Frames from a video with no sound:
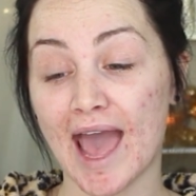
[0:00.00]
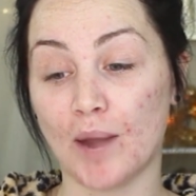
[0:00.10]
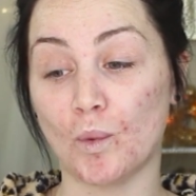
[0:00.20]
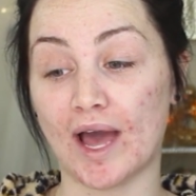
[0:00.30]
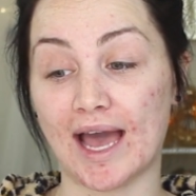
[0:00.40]

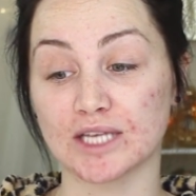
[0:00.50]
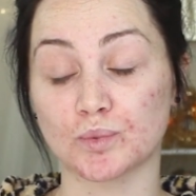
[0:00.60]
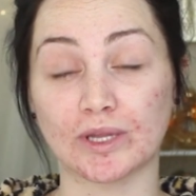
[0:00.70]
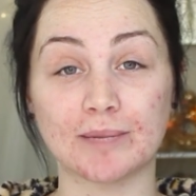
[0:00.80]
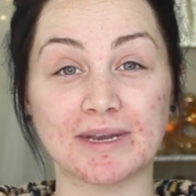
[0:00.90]
and what has
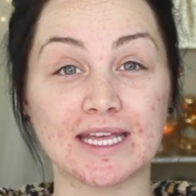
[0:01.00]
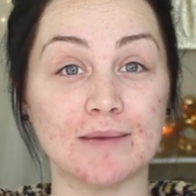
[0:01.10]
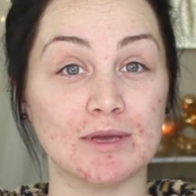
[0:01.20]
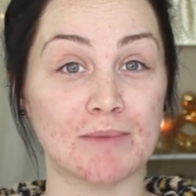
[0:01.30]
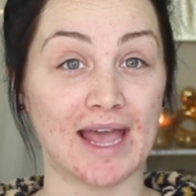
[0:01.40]
really been
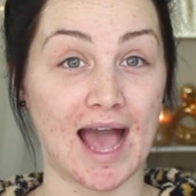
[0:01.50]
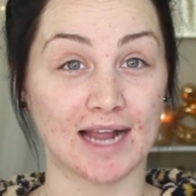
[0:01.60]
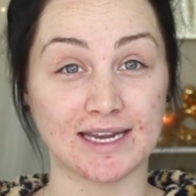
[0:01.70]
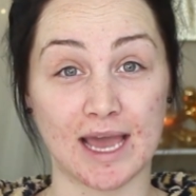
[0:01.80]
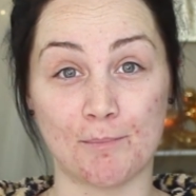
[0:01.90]
keeping my
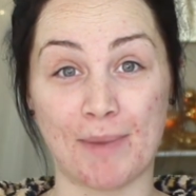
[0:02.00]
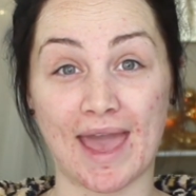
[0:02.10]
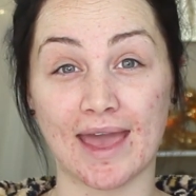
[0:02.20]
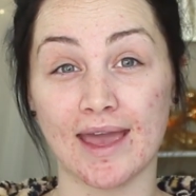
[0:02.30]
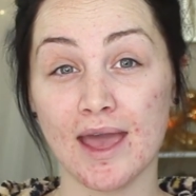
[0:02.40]
acne at
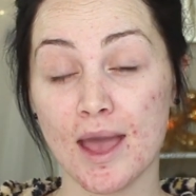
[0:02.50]
bay,